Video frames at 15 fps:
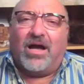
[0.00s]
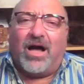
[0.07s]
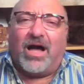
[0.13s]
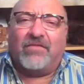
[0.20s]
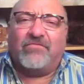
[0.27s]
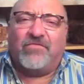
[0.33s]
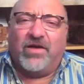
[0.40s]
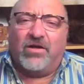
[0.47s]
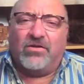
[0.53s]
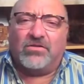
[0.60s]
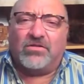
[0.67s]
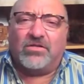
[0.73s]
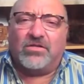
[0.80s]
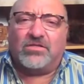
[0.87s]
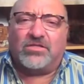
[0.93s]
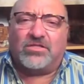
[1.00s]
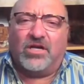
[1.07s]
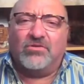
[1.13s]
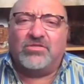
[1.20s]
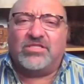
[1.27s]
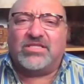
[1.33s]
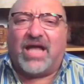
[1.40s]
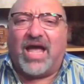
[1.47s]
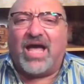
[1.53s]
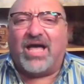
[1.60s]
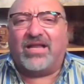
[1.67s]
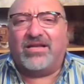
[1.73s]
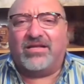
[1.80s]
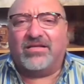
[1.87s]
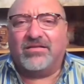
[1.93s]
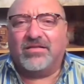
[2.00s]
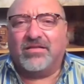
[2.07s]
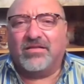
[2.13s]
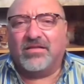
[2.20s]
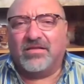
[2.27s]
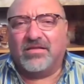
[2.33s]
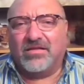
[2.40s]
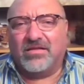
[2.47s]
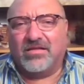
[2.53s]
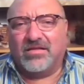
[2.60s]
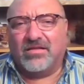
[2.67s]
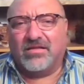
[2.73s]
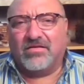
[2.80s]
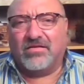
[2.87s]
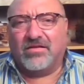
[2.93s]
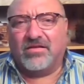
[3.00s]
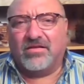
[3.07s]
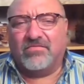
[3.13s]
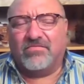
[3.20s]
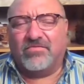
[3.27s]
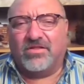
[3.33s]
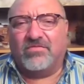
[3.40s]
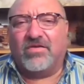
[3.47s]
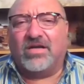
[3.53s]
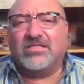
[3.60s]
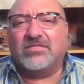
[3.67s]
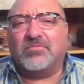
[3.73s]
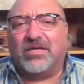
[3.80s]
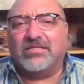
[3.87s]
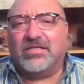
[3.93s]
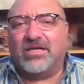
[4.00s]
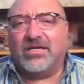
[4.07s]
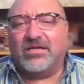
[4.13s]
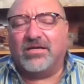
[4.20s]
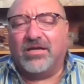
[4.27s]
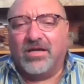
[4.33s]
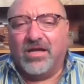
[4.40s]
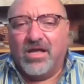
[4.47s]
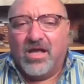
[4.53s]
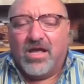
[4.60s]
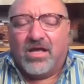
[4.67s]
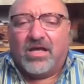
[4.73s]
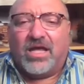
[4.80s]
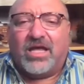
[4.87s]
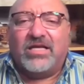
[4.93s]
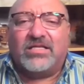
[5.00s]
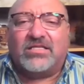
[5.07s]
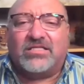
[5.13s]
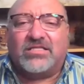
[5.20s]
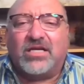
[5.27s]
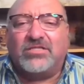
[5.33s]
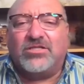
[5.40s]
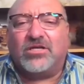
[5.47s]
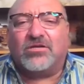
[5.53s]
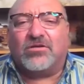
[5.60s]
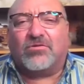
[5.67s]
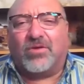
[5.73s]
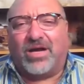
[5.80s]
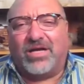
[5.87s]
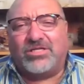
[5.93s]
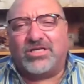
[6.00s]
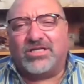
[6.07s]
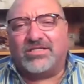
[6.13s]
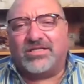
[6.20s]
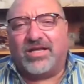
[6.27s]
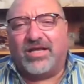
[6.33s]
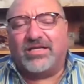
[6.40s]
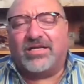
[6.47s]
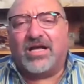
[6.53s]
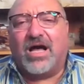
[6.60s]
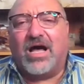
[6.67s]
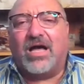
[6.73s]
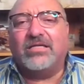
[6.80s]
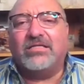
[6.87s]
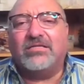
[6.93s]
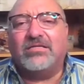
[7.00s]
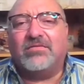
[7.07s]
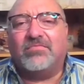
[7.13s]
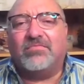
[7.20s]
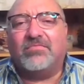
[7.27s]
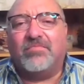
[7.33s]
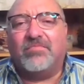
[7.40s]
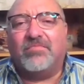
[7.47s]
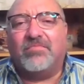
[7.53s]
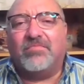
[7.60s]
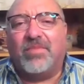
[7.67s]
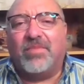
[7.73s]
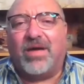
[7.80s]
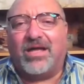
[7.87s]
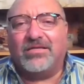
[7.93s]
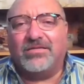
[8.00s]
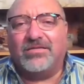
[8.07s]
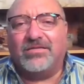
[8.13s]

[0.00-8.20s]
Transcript: I felt so sad for the vice president. He is such a gracious and kind man.